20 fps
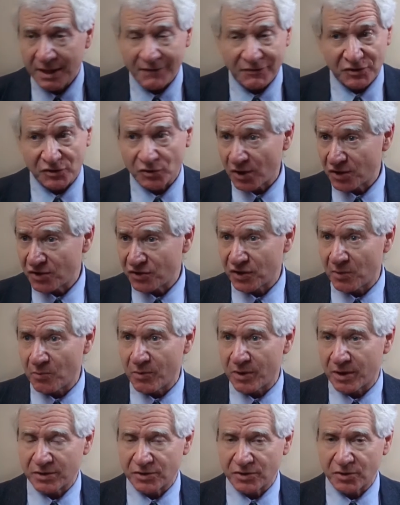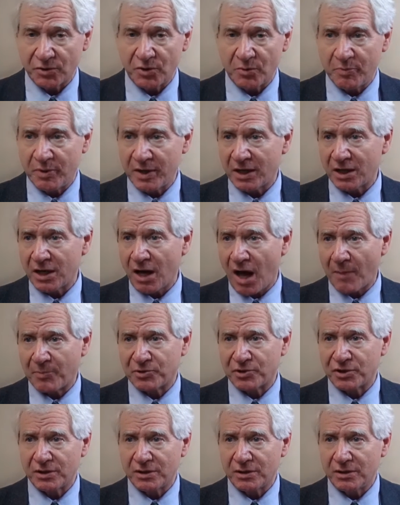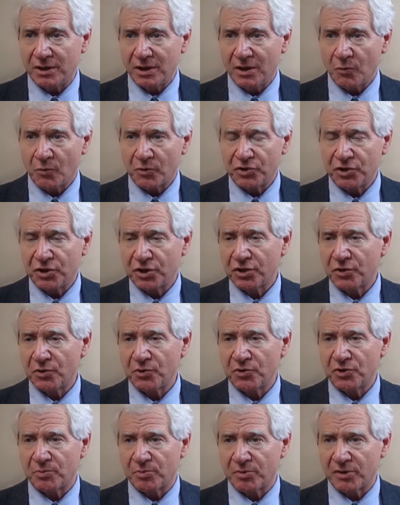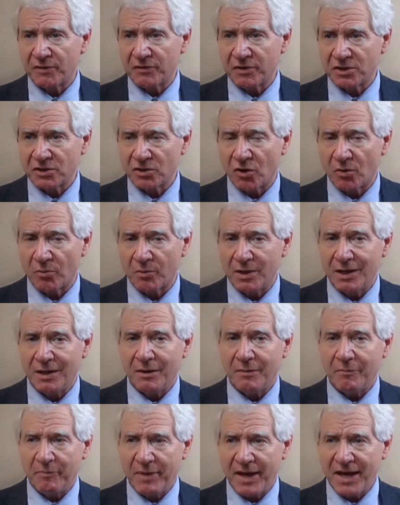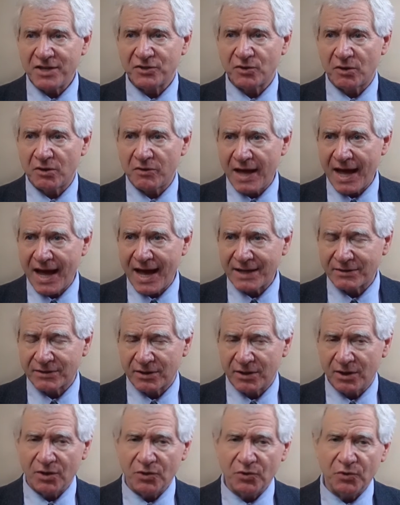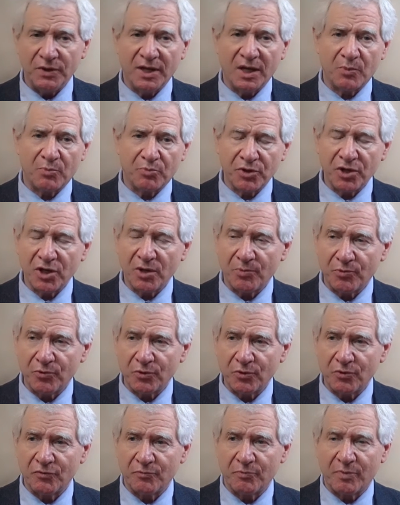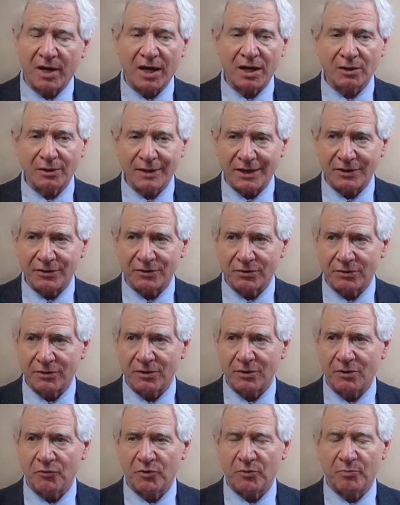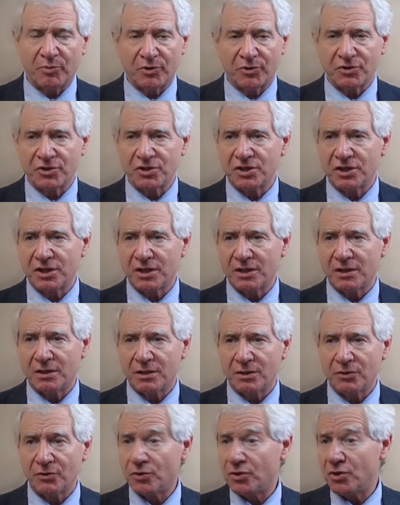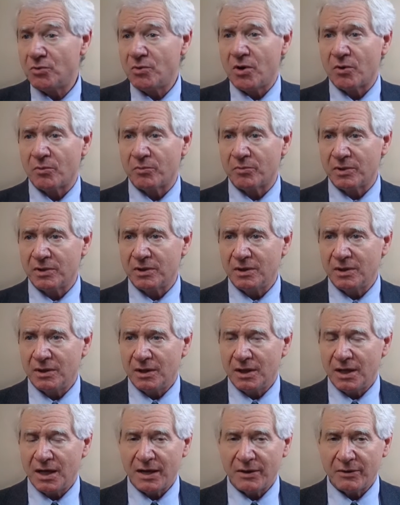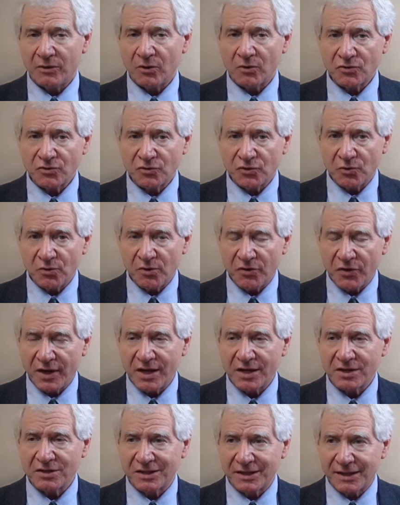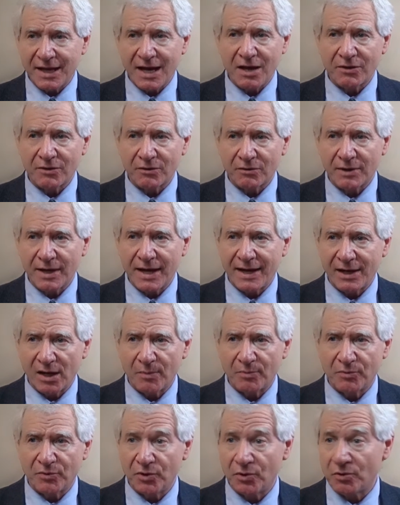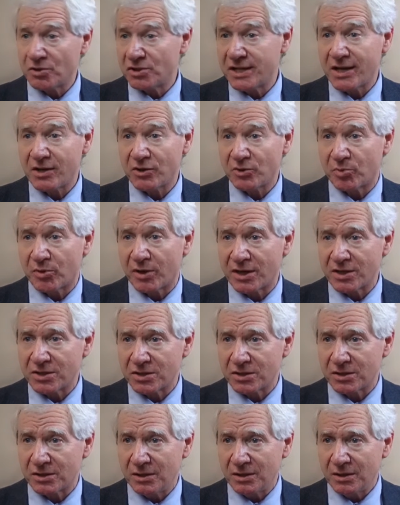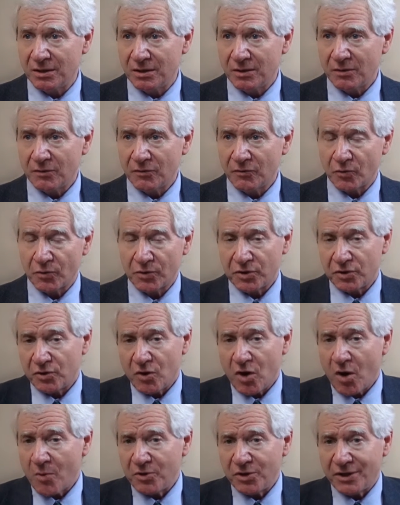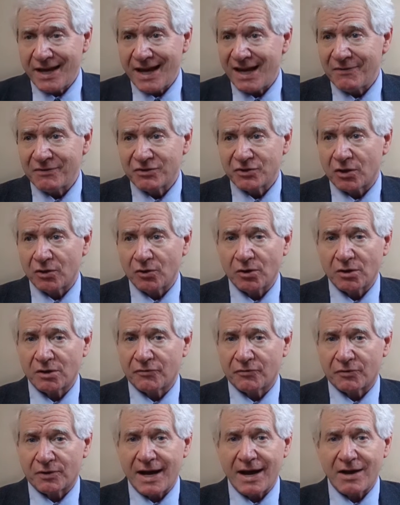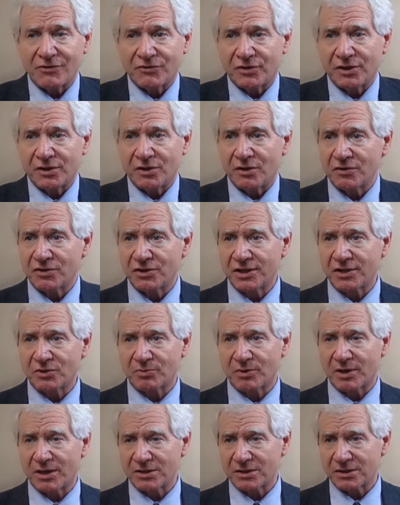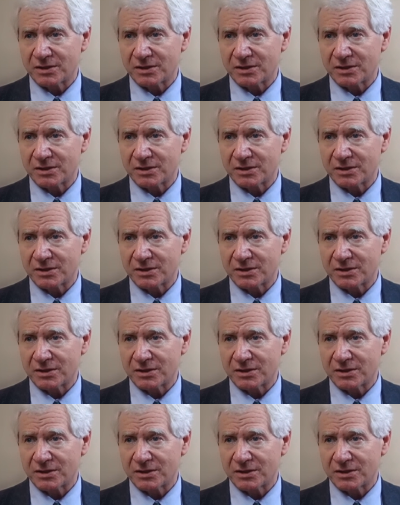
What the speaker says: You have to start somewhere. So you pick an option, what you're going to do with your previous home. Based on that, you get pre-approved by a lender for purchasing your new home. And those two things together add up to your sales price for your new home. You can't even start looking for a house till you know the sales price.